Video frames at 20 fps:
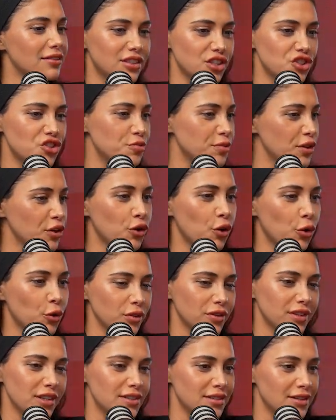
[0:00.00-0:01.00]

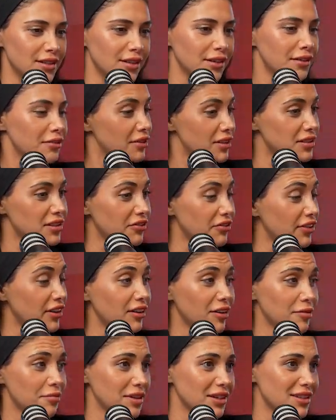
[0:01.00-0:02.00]
TeachMeCode is a
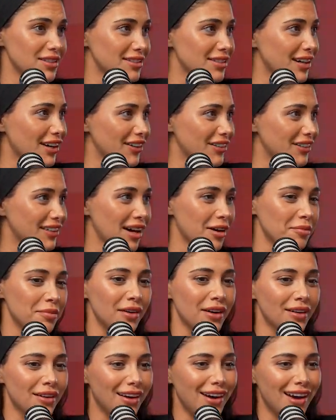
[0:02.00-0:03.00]
very big startup
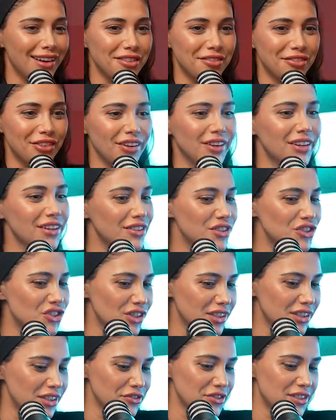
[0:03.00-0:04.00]
and very
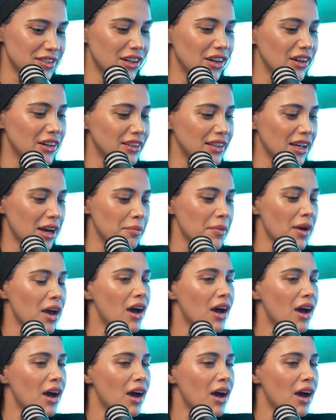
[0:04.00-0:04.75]
initiative startup.